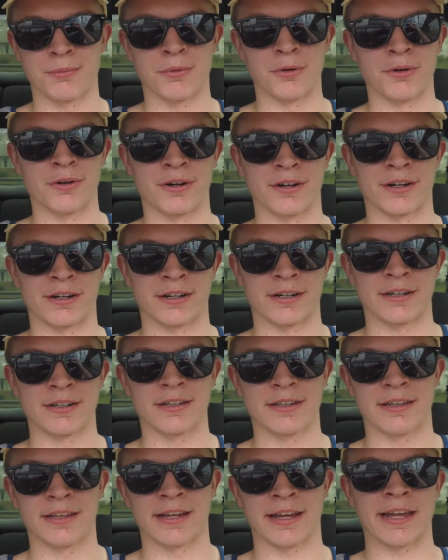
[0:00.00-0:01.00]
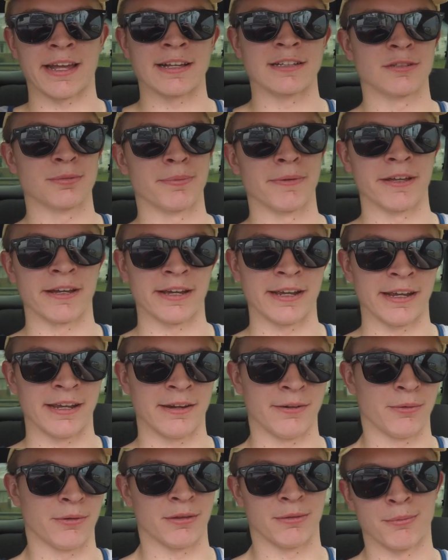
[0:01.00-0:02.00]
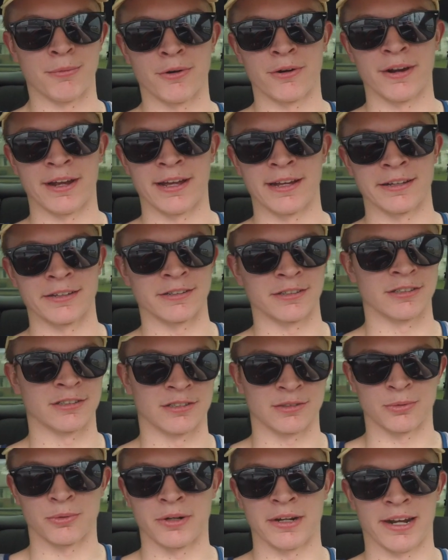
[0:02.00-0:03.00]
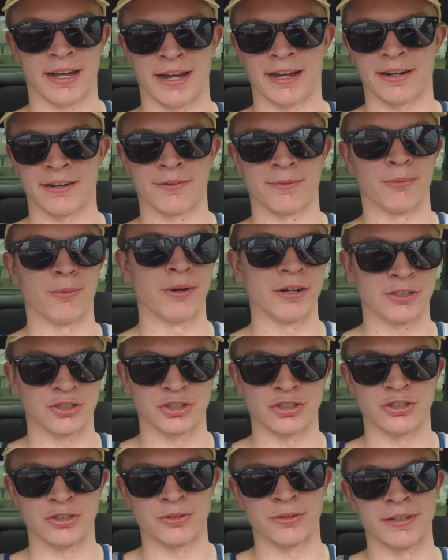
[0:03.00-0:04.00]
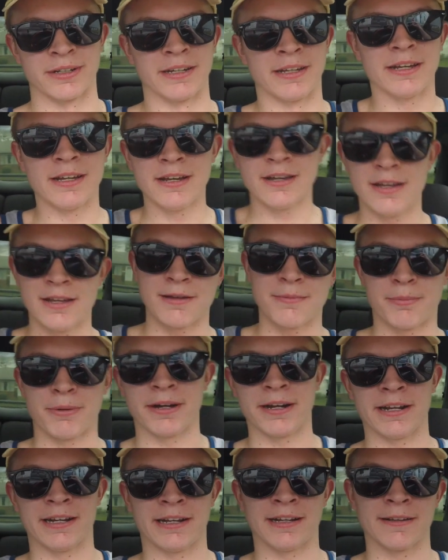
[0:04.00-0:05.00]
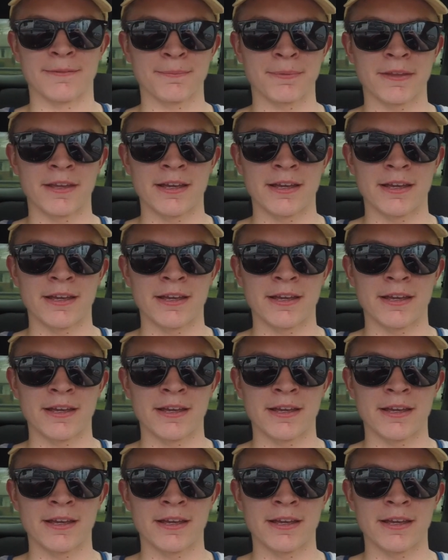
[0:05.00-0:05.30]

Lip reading: more like explained with more angles and whatnot on what you're doing. But